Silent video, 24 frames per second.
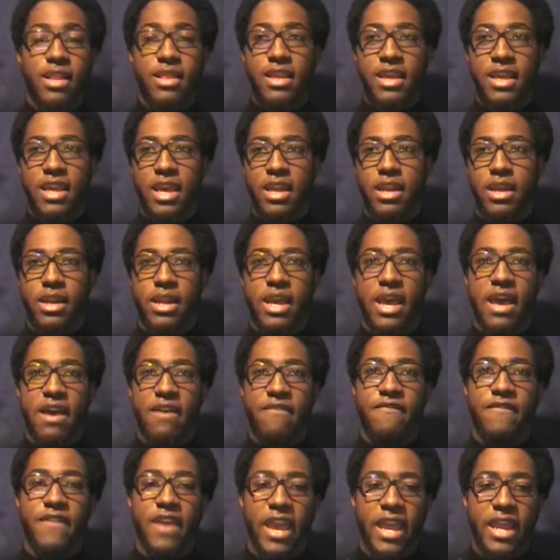They cannot
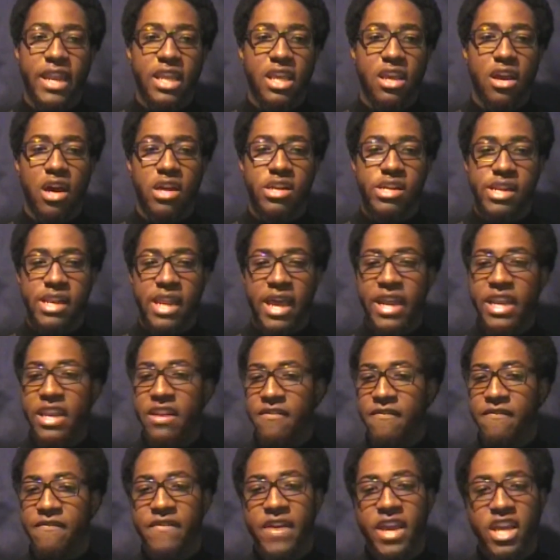have any underlying
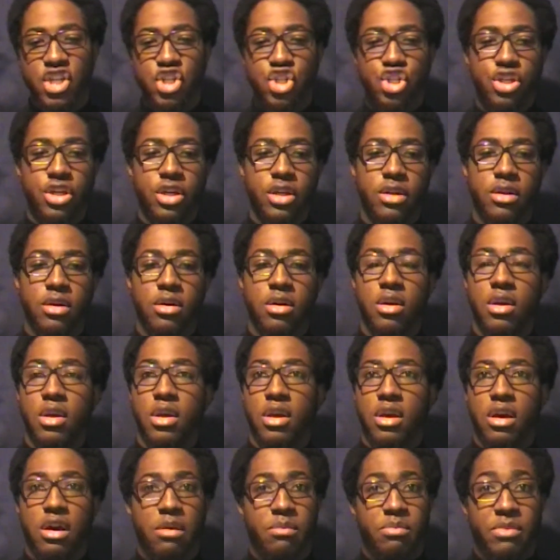infection.
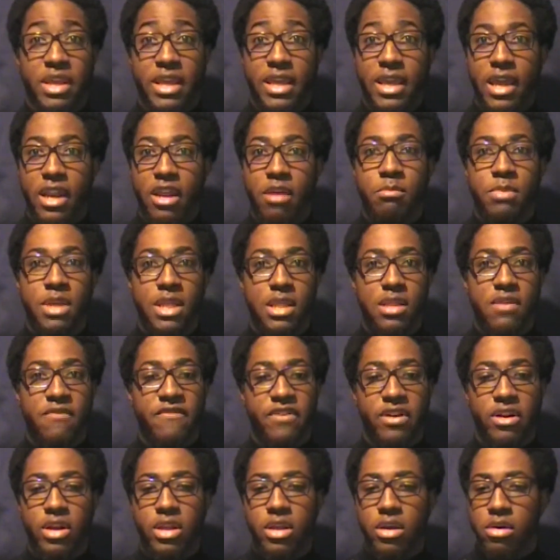They cannot be
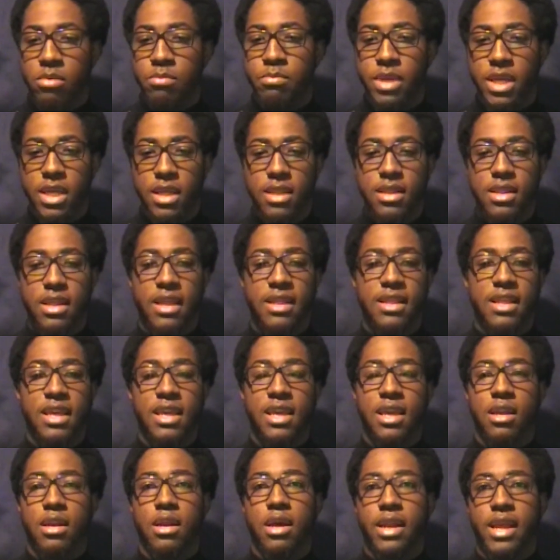severely obese, and they
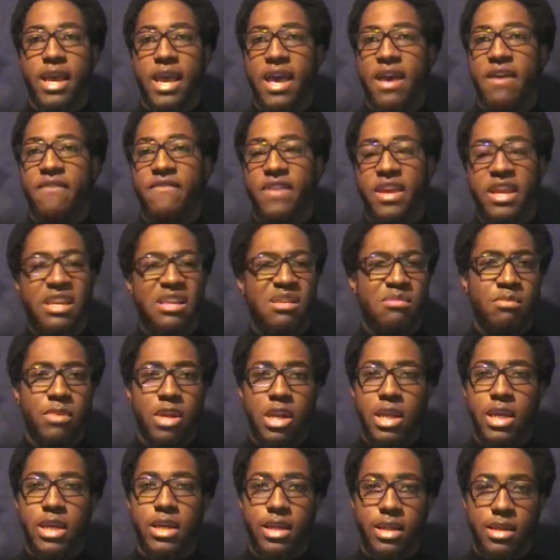cannot have any
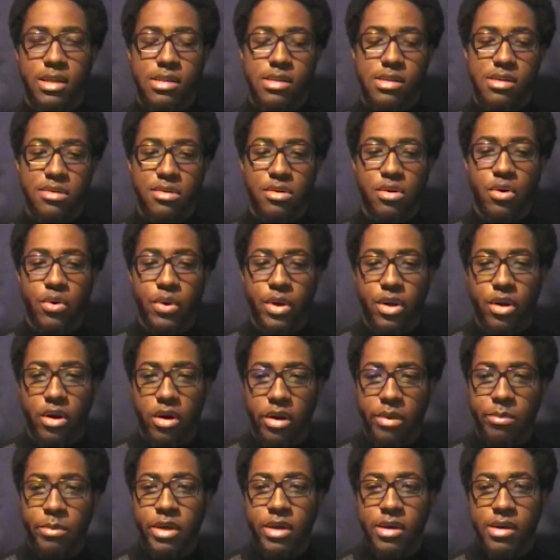malignancies going
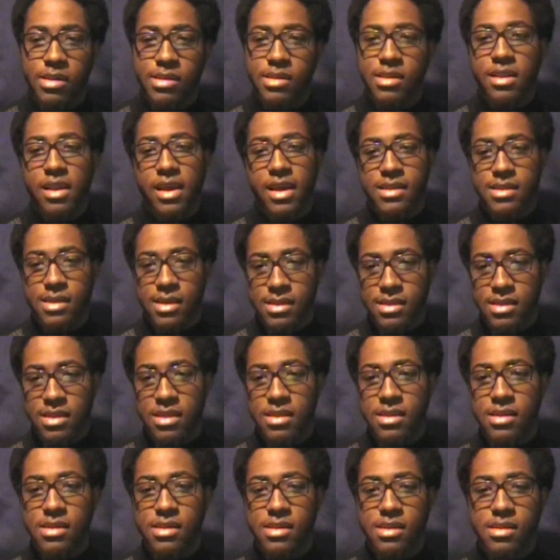on, because, as I
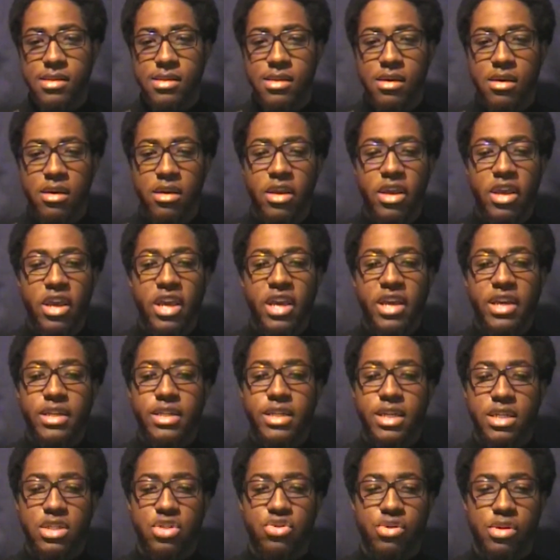said, this is a
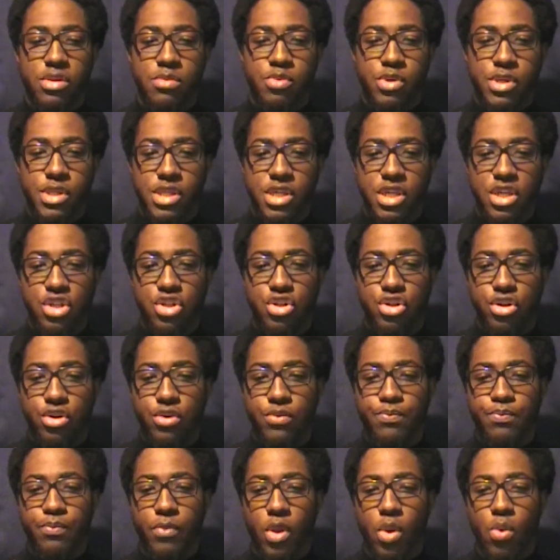dangerous procedure.